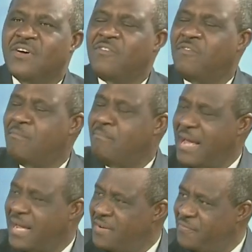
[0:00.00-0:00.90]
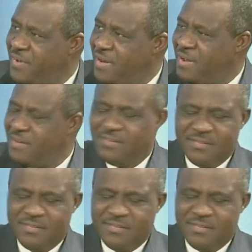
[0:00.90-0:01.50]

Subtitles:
of market failure